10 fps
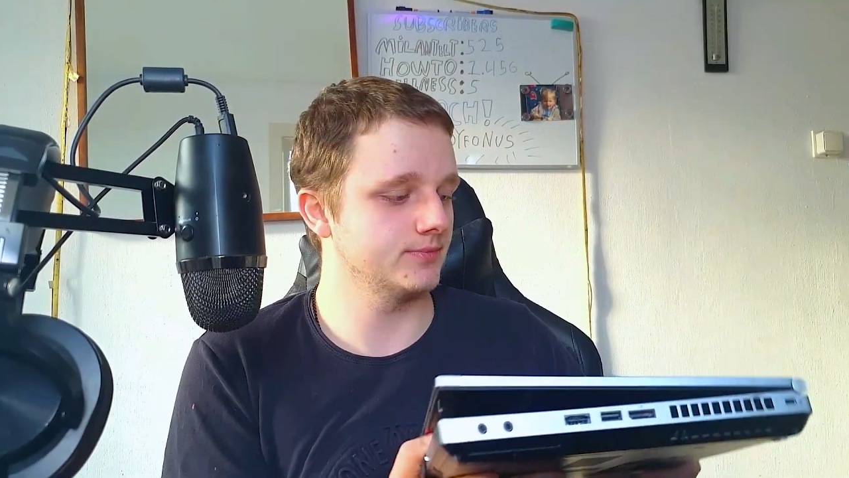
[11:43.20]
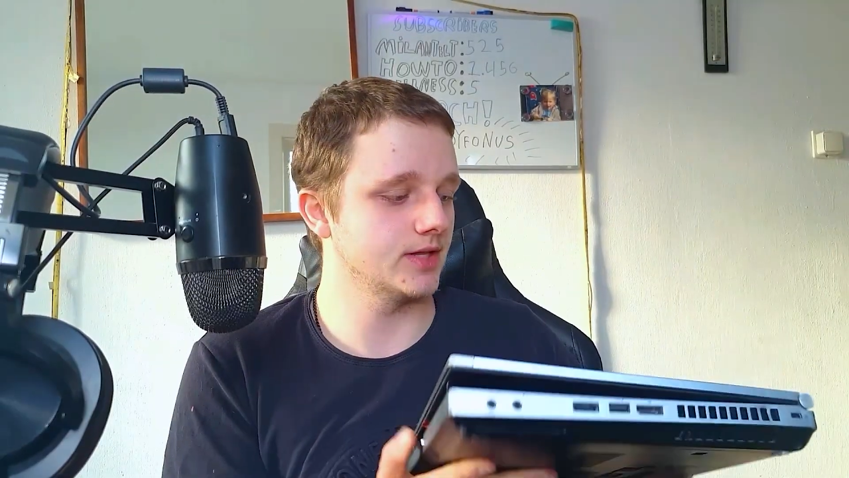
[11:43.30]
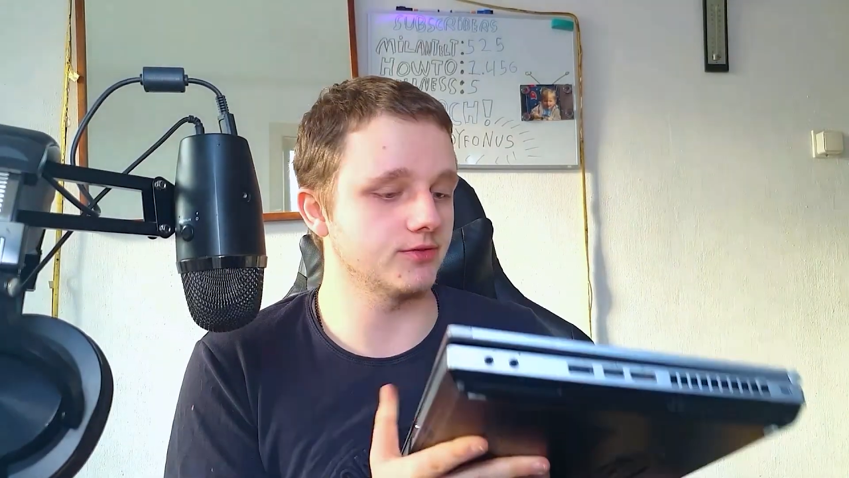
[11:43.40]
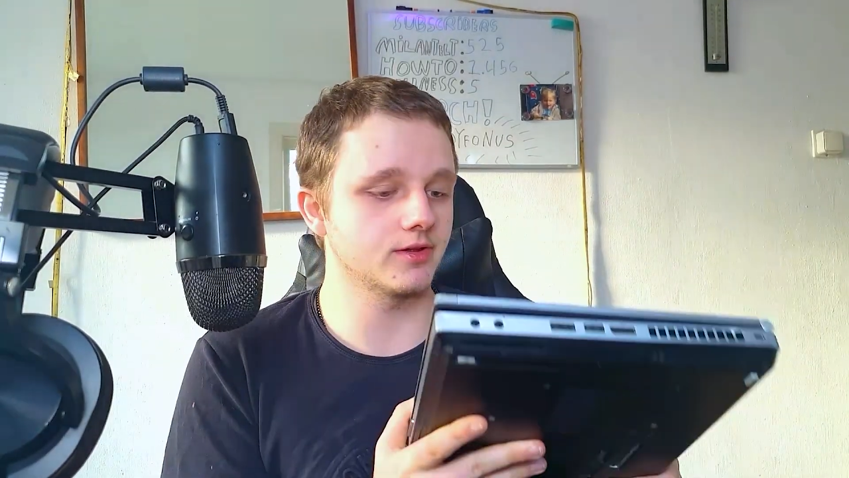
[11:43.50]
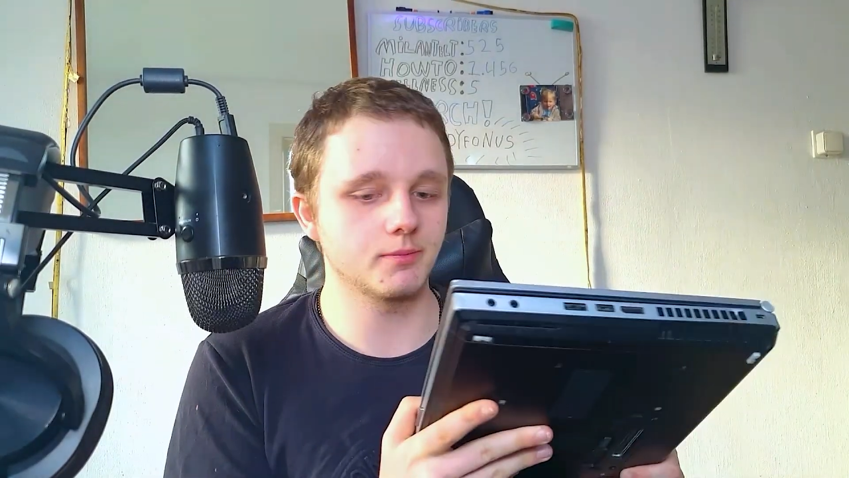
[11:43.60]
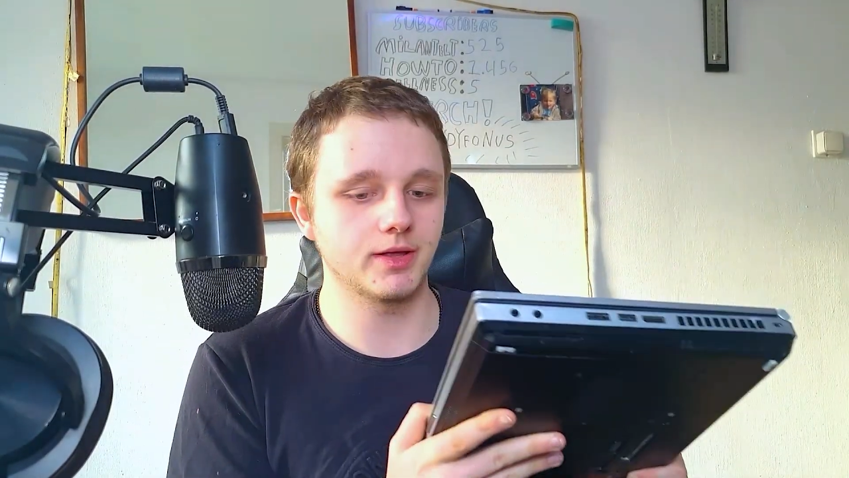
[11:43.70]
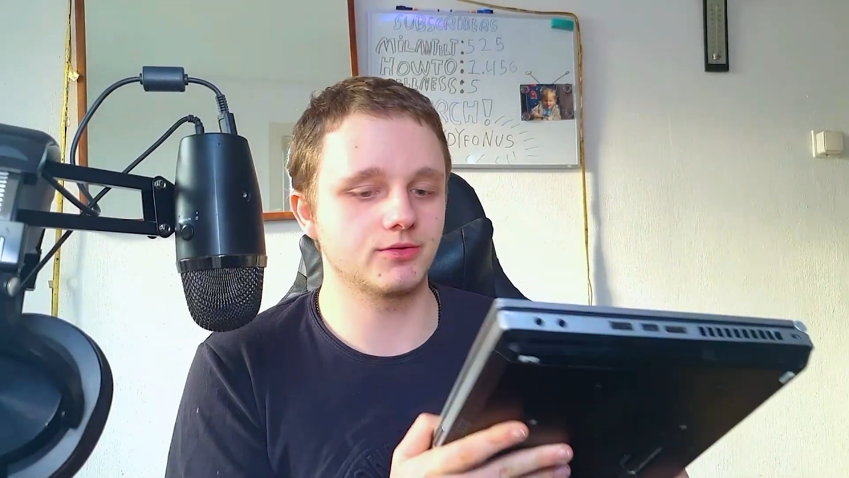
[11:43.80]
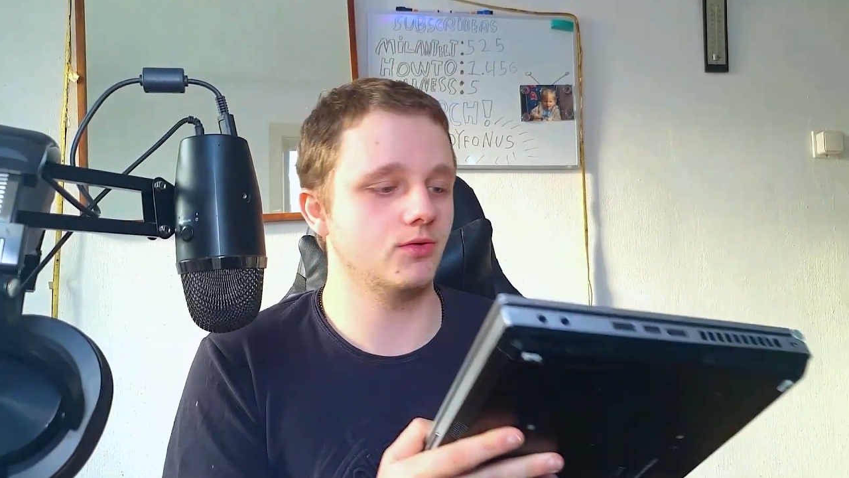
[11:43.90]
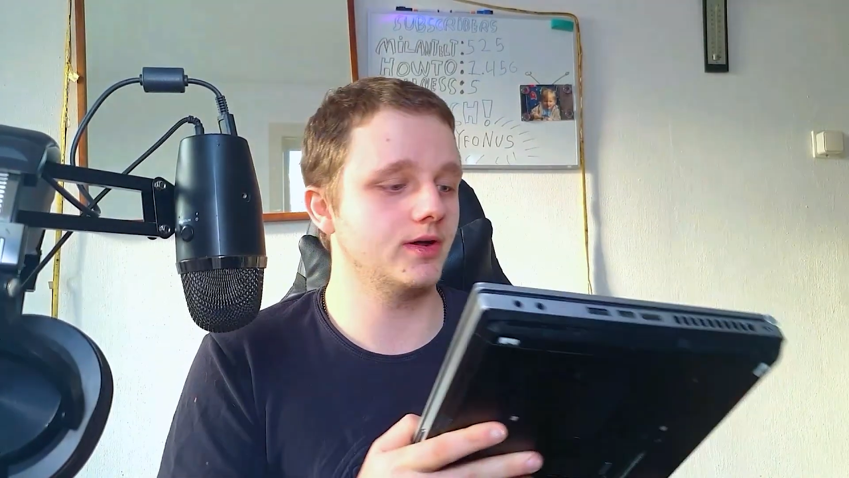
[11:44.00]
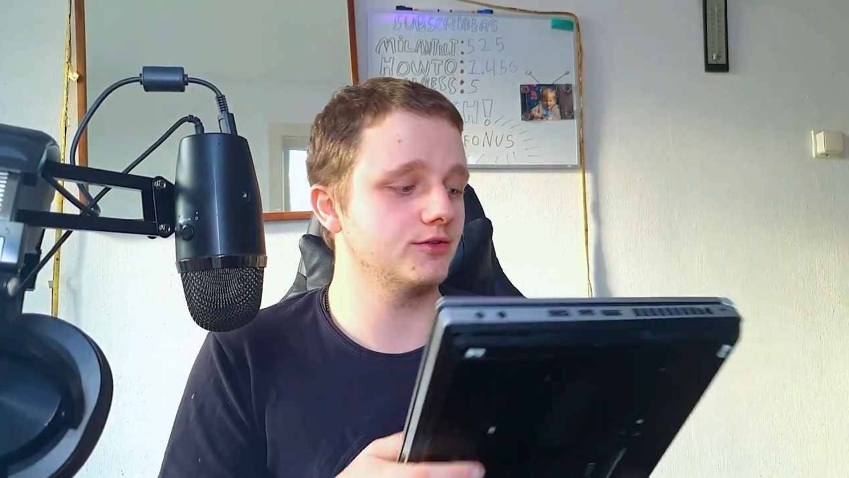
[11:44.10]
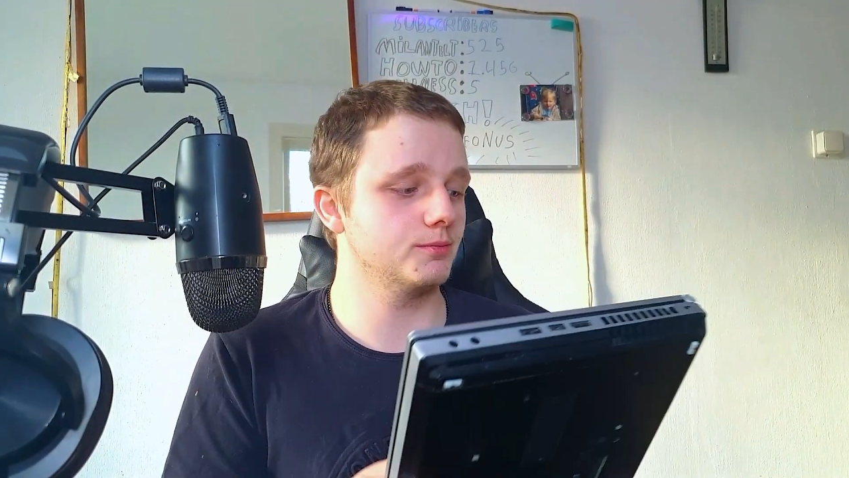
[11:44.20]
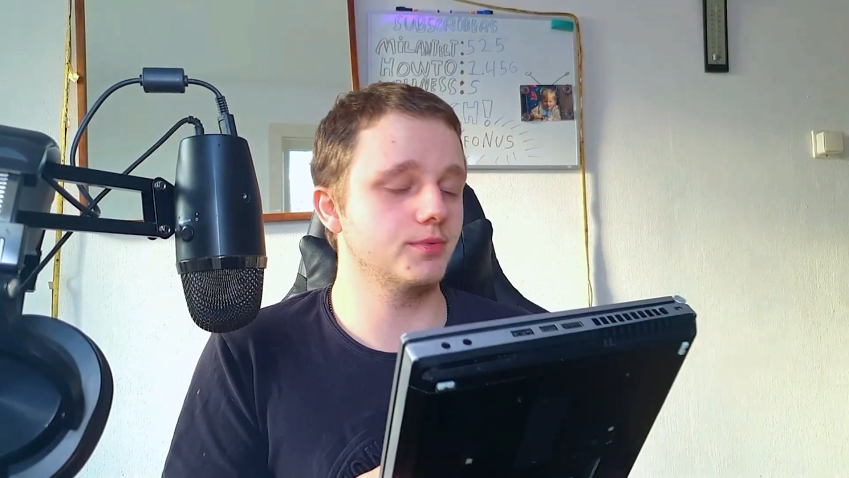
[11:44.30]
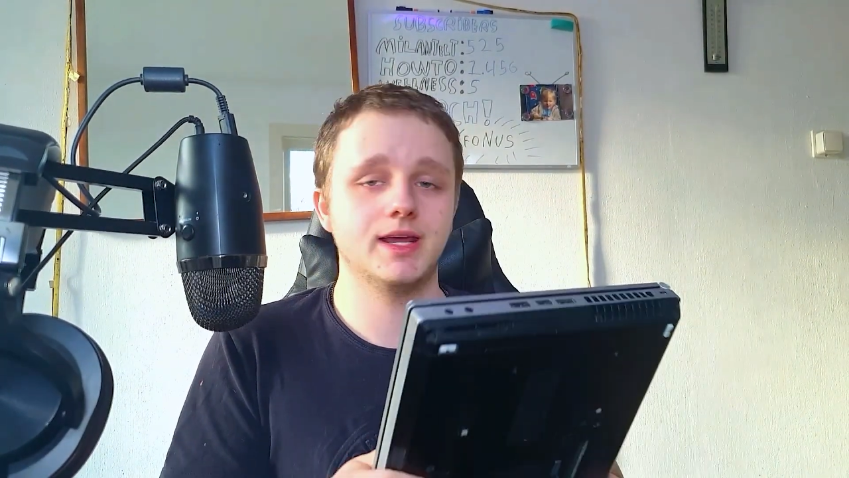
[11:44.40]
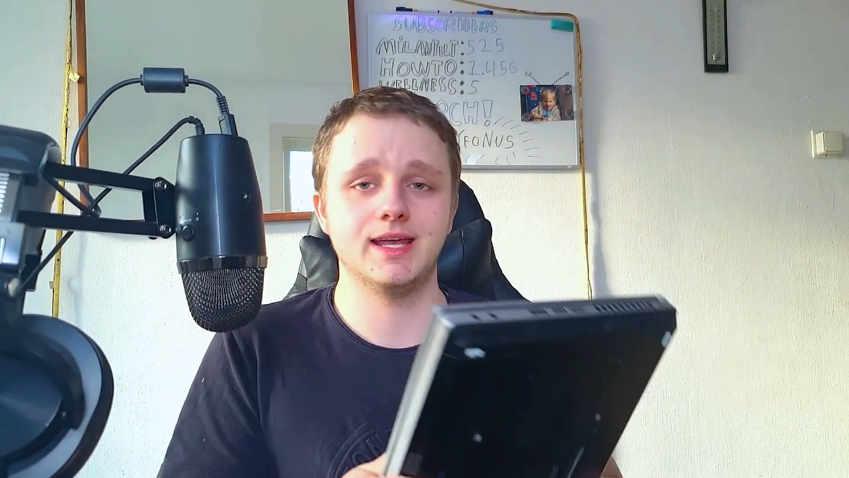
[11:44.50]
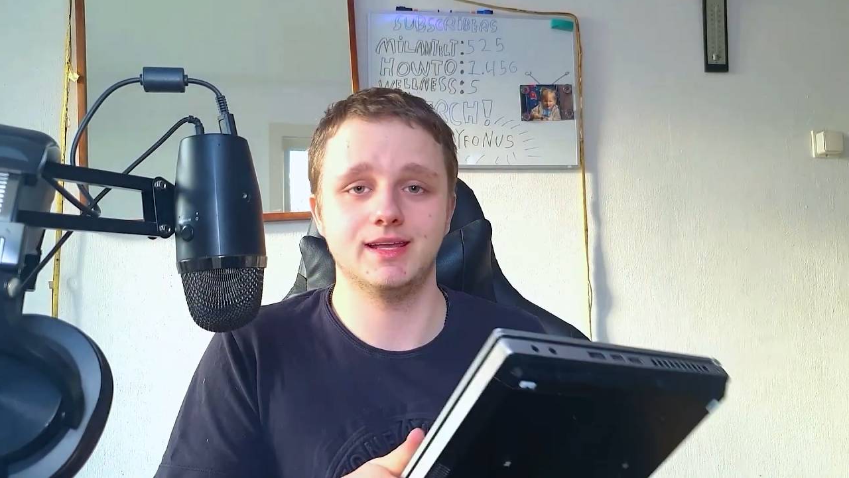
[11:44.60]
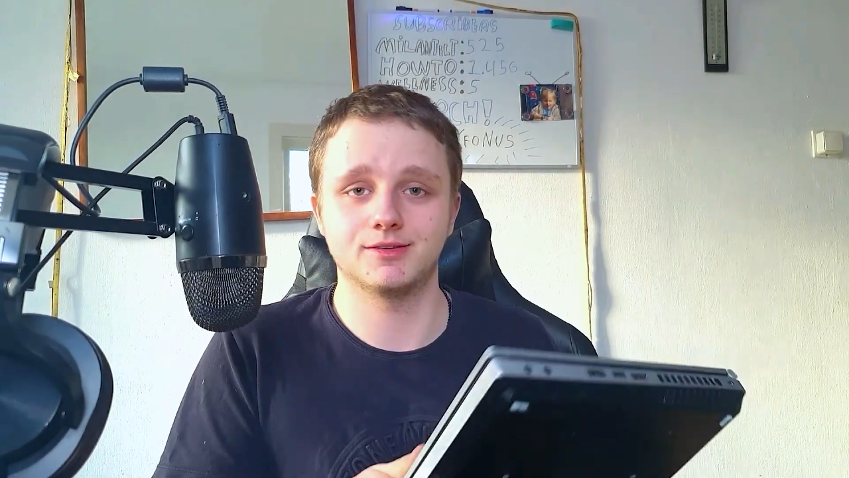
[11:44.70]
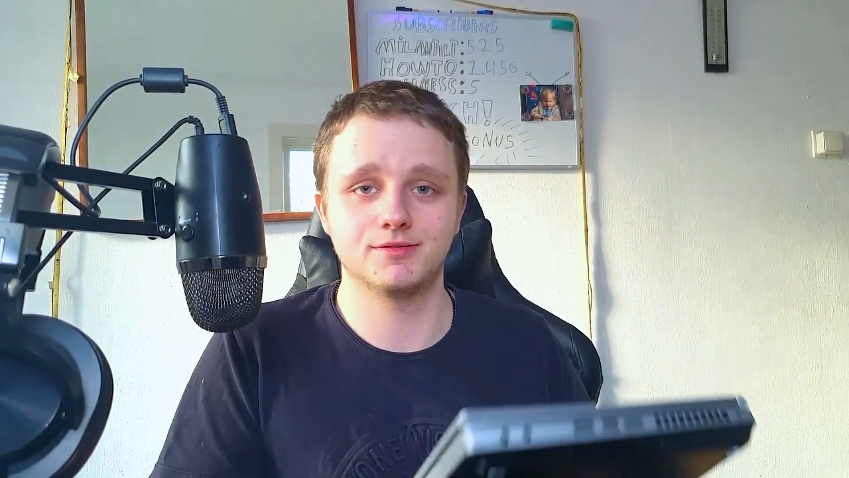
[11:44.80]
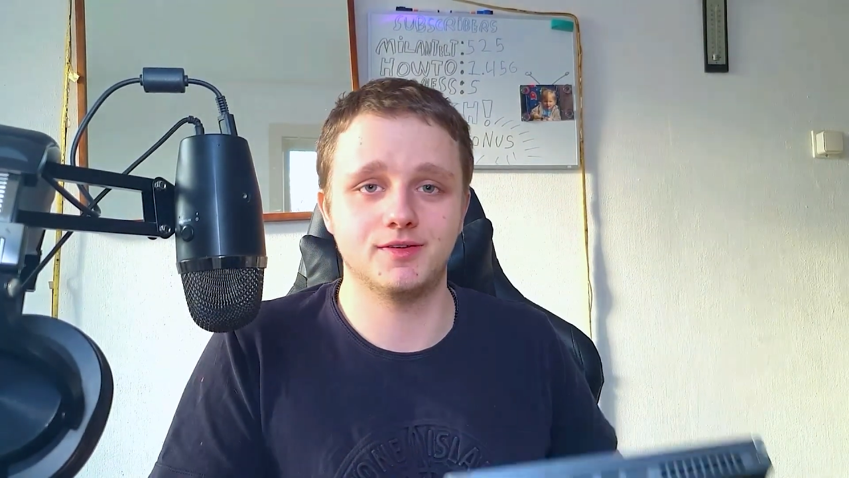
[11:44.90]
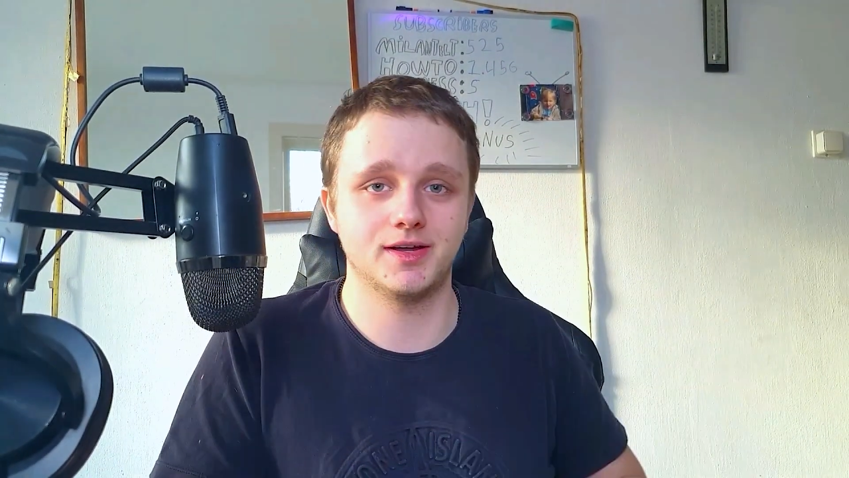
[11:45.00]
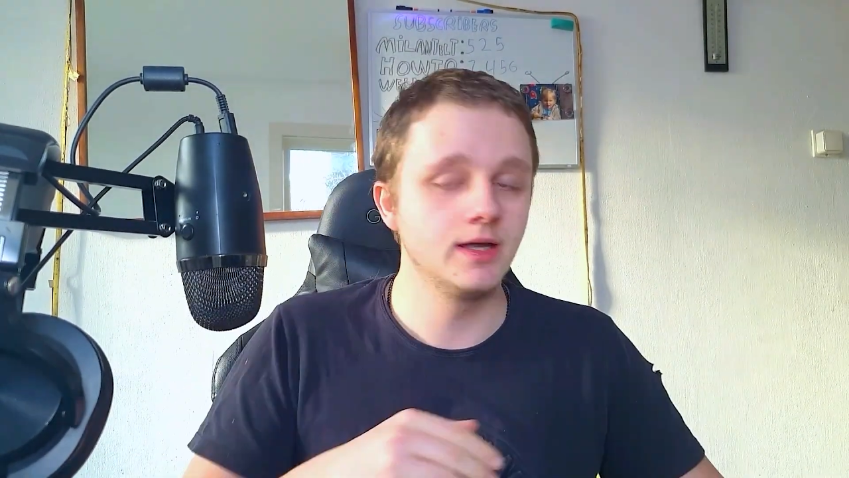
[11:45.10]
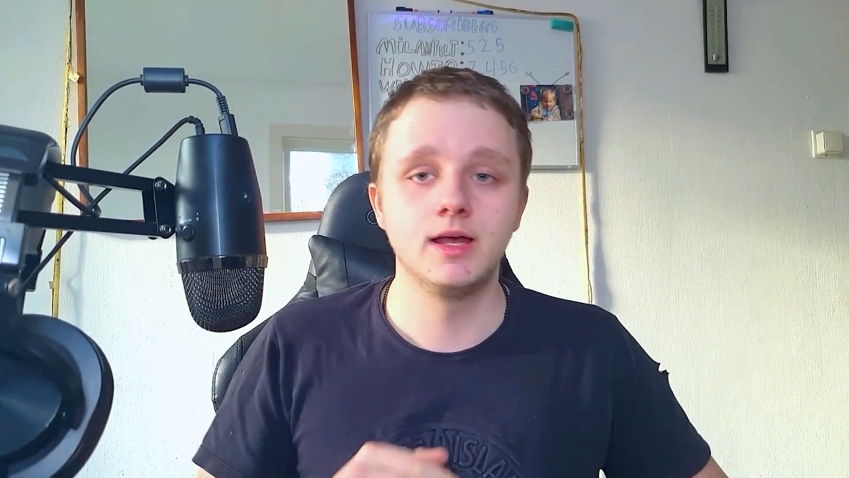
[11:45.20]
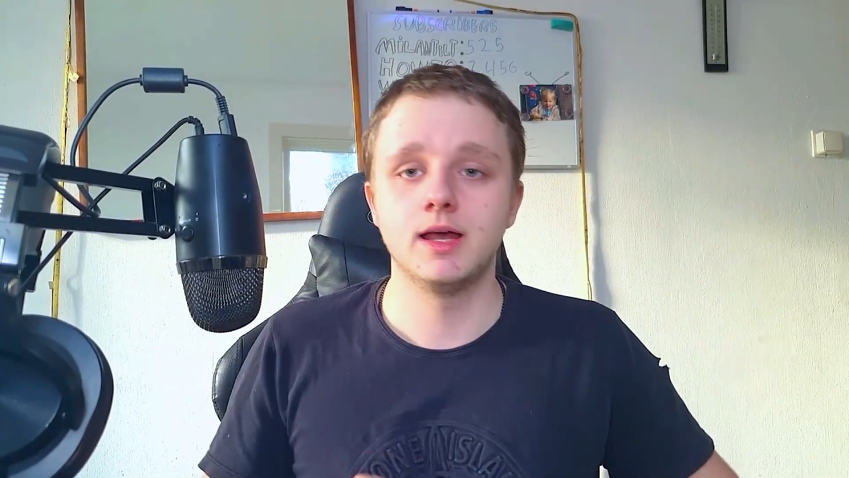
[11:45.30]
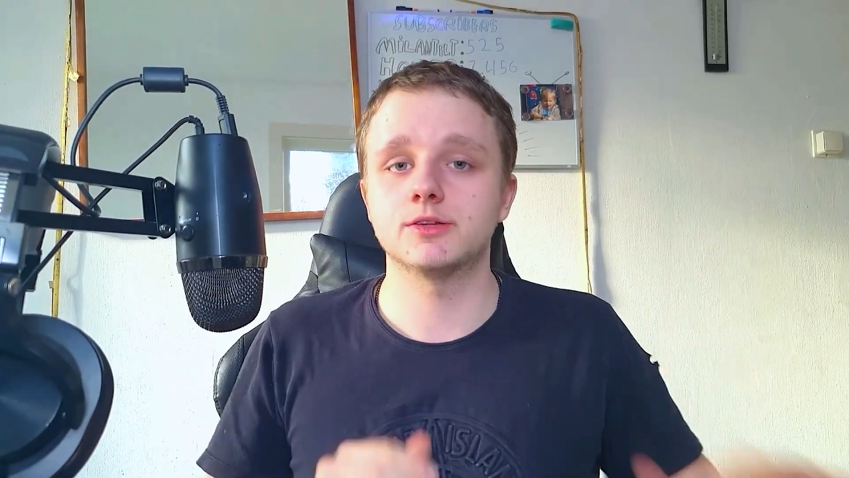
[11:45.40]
It's not the best OS, but hey, it's fine.